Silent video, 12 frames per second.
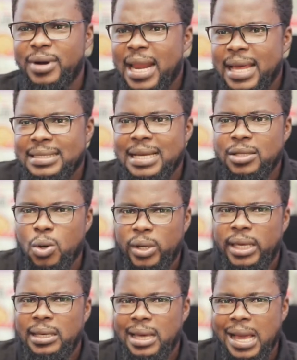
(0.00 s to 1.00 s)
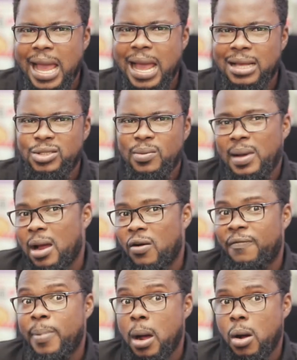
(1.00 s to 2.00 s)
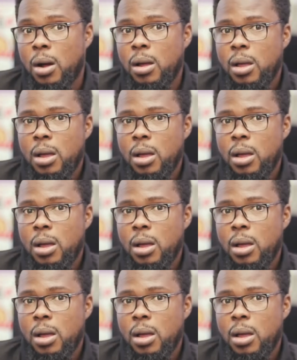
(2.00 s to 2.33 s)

realize that, okay, the guy has some kind of power.